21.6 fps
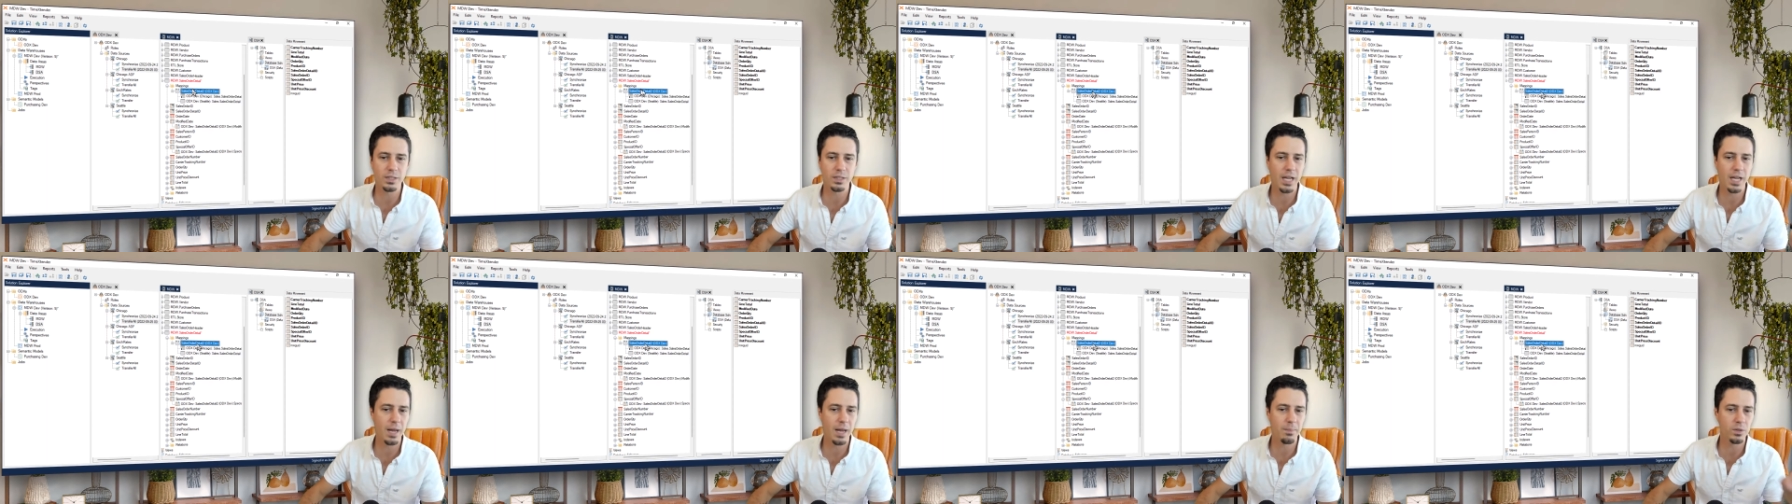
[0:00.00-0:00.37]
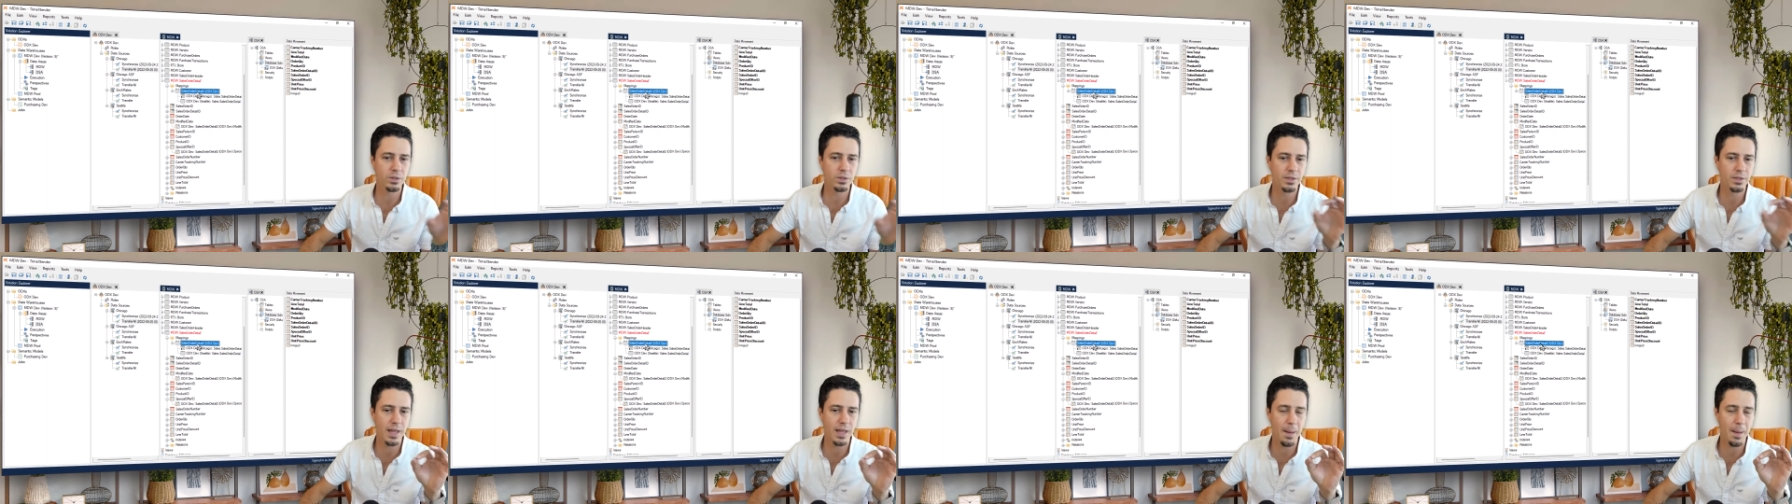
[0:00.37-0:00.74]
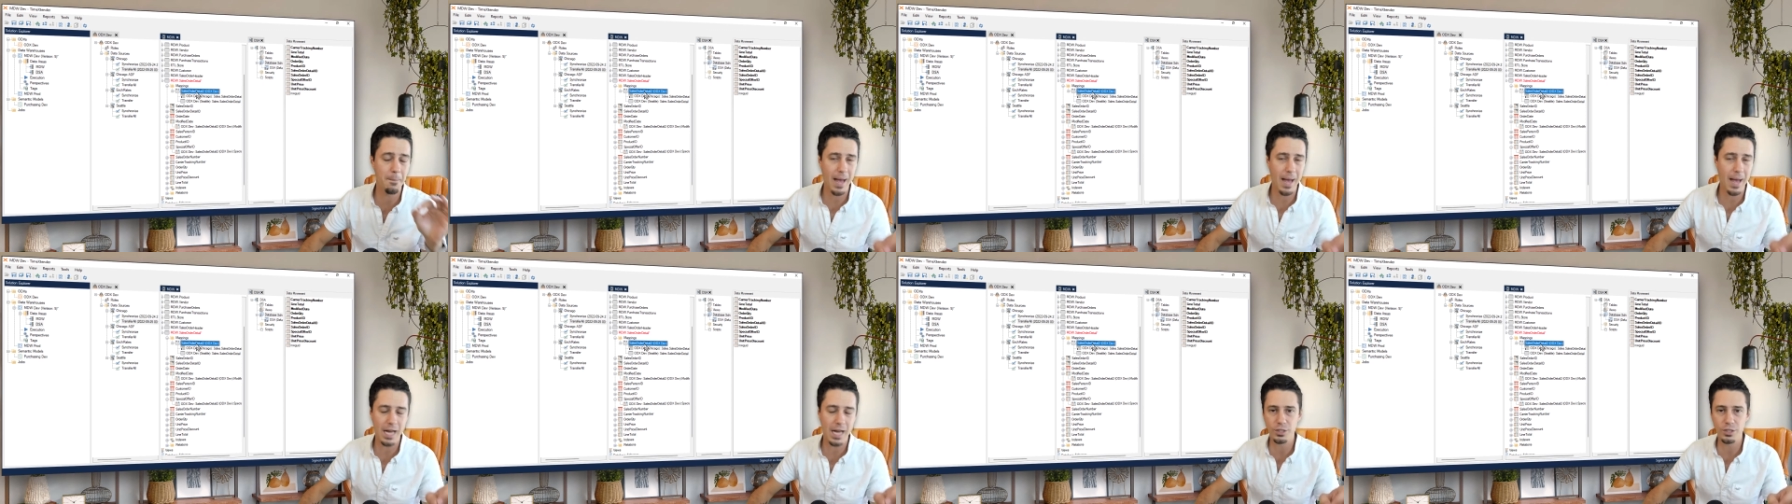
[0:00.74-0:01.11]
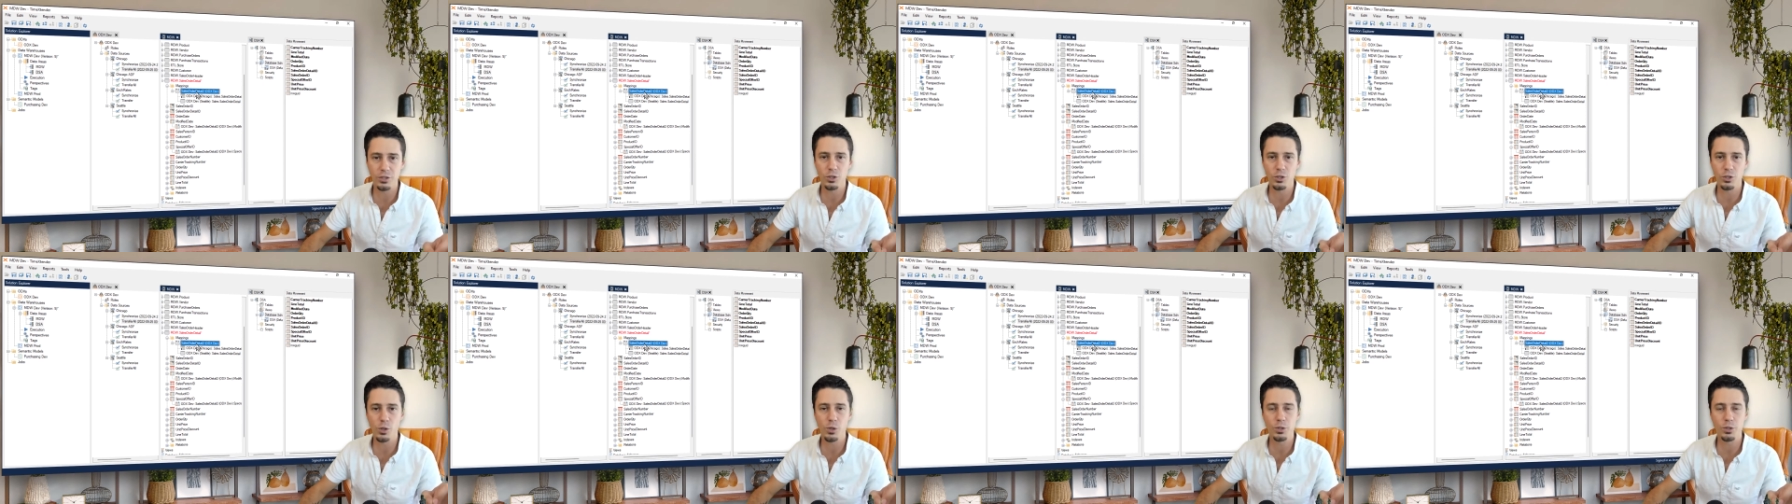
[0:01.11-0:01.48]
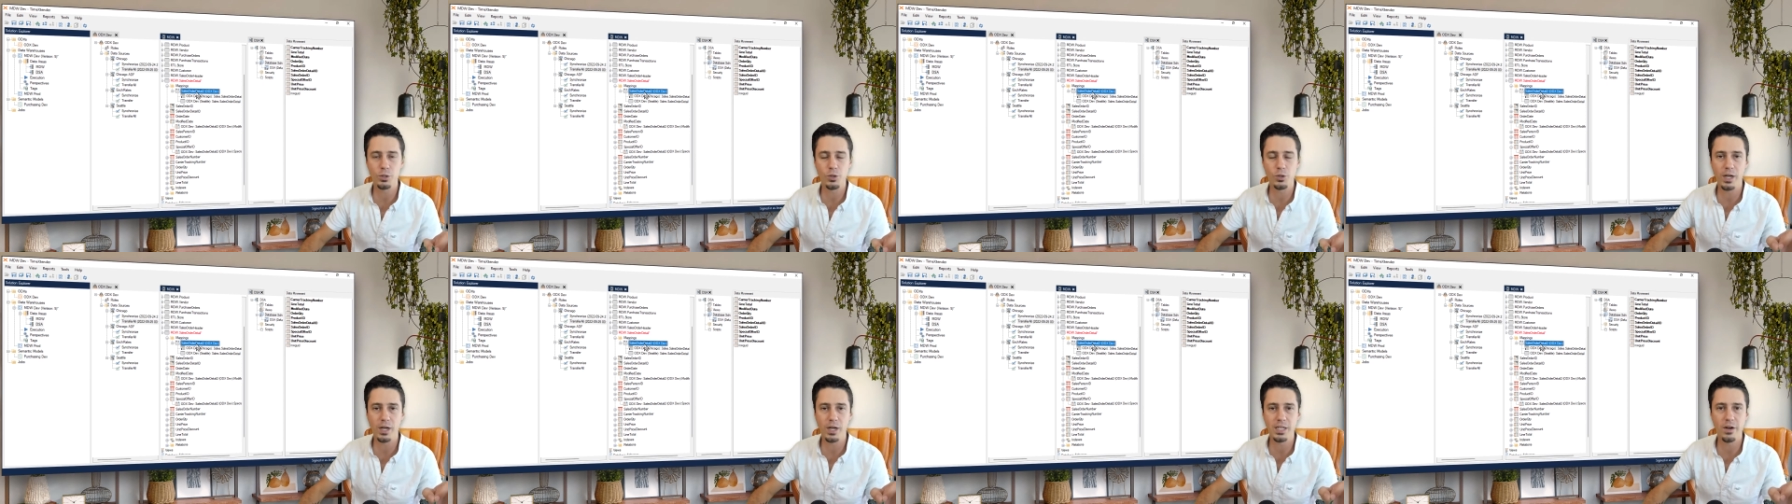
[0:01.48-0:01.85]
tables that match the search
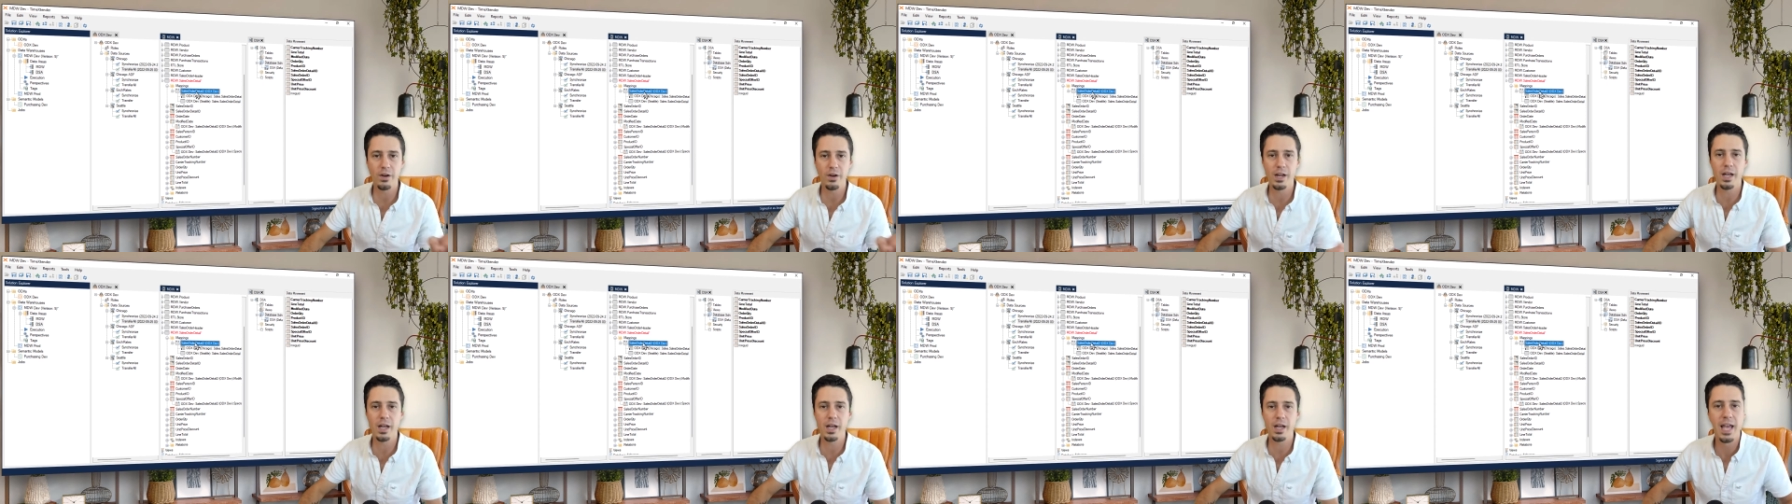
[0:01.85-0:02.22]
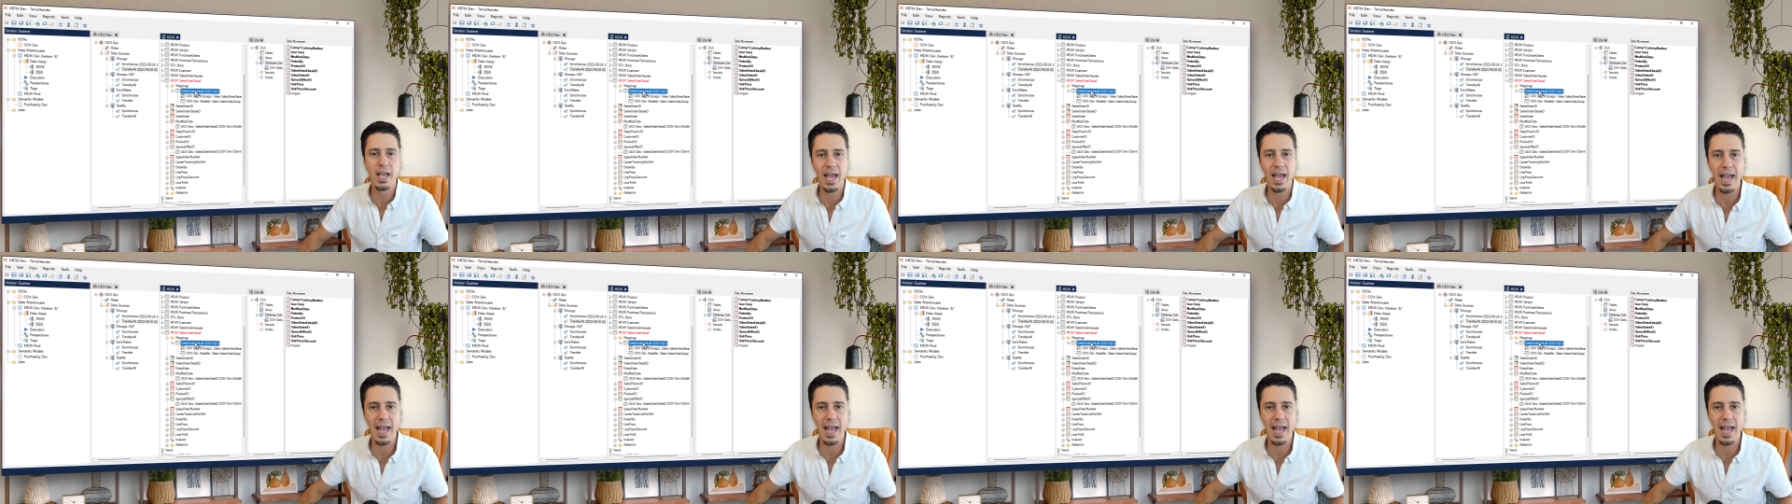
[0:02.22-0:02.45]
criteria